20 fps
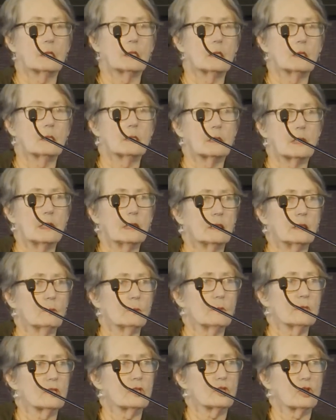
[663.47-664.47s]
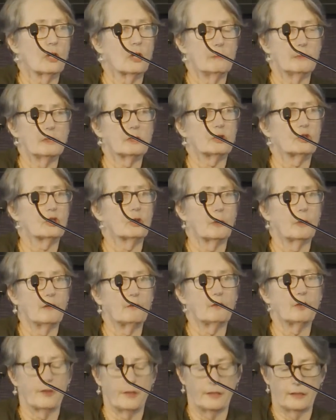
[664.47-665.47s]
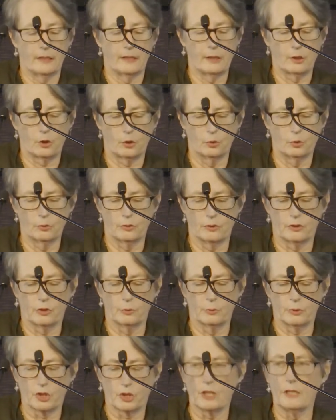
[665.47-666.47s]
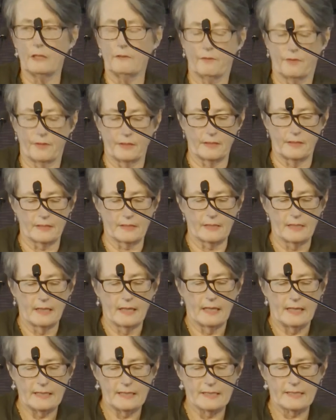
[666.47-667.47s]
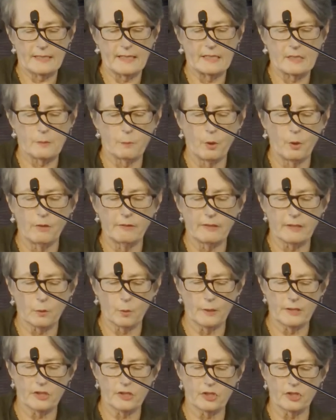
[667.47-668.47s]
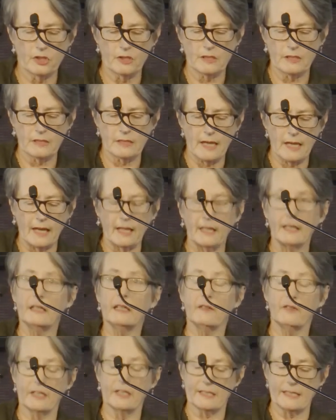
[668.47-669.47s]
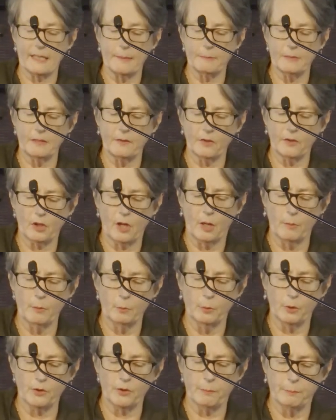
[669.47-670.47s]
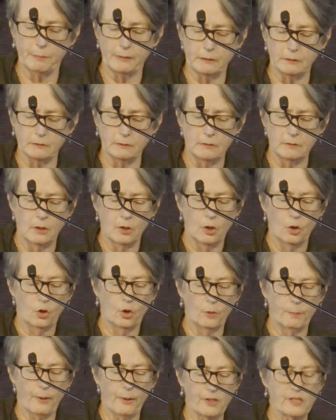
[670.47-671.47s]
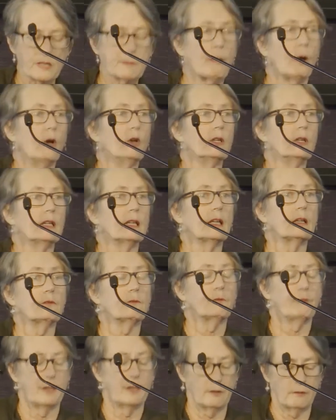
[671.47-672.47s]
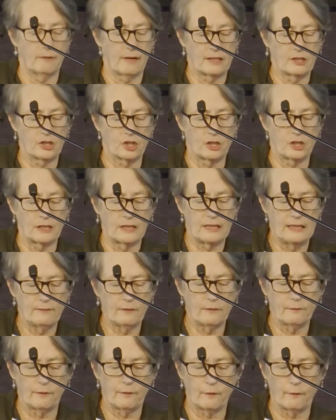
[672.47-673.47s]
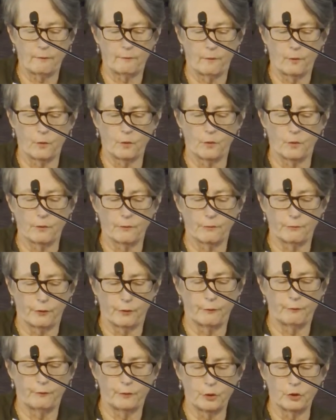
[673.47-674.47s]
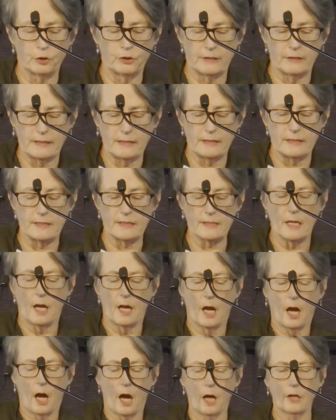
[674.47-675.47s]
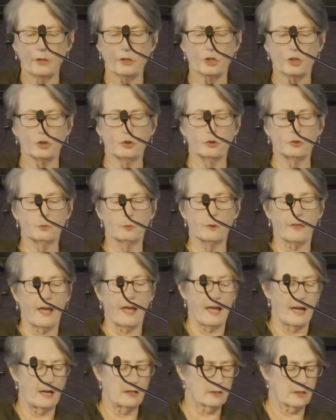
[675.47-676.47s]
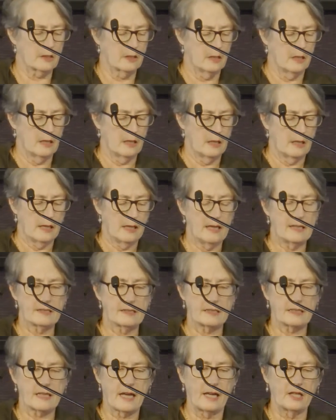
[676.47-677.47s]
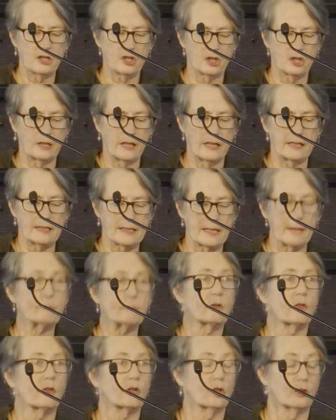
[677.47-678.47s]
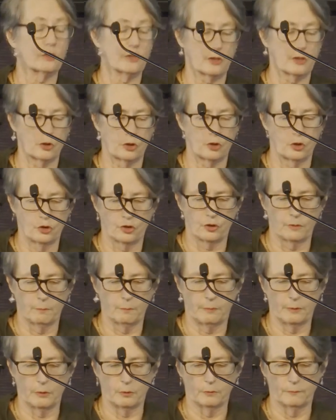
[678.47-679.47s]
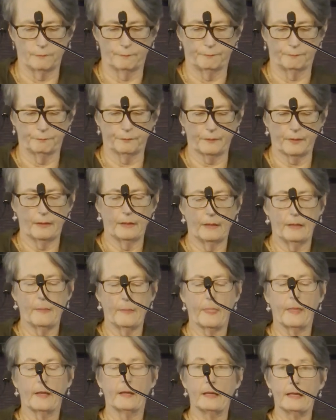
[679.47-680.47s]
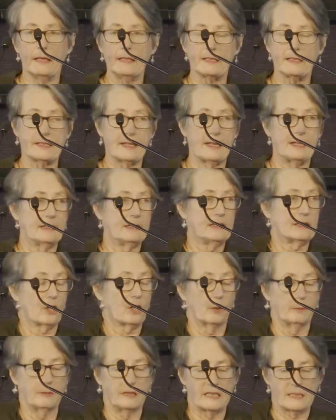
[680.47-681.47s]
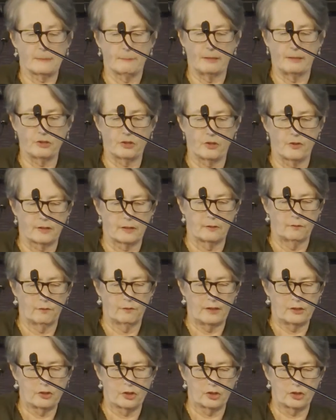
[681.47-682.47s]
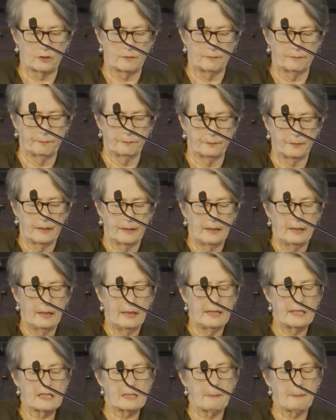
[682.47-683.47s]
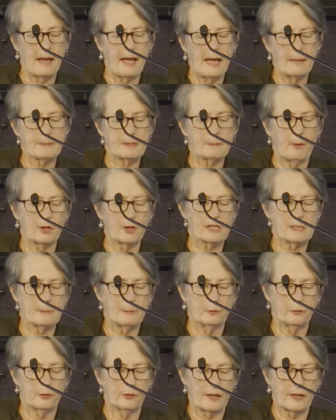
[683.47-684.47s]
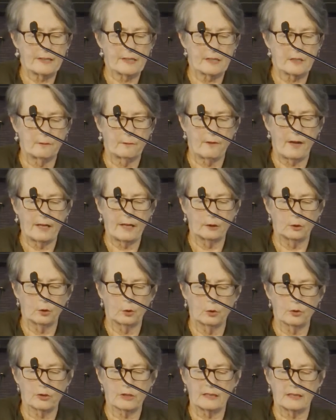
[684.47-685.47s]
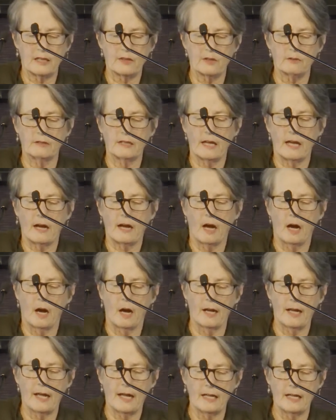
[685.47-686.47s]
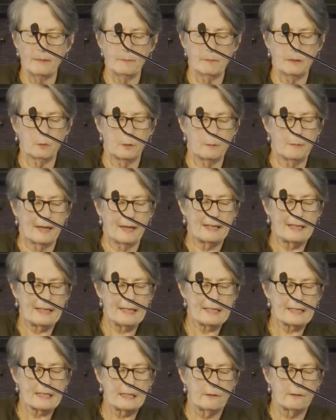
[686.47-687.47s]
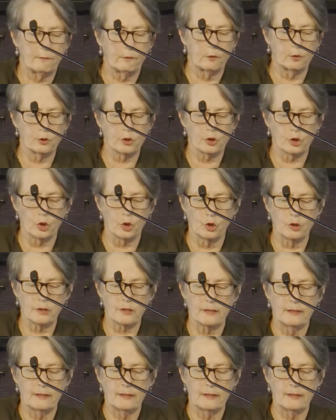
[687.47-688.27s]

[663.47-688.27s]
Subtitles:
Deakin was determined to do everything he could to achieve this. He says, "Were it a question today of accepting the Commonwealth Bill or postponing federation even for a few years, I should, without hesitation, accept the Constitution Bill," he said in his opening speech to the convention. "It is perhaps possible for us to fail altogether in our high aim, and we may easily fall short,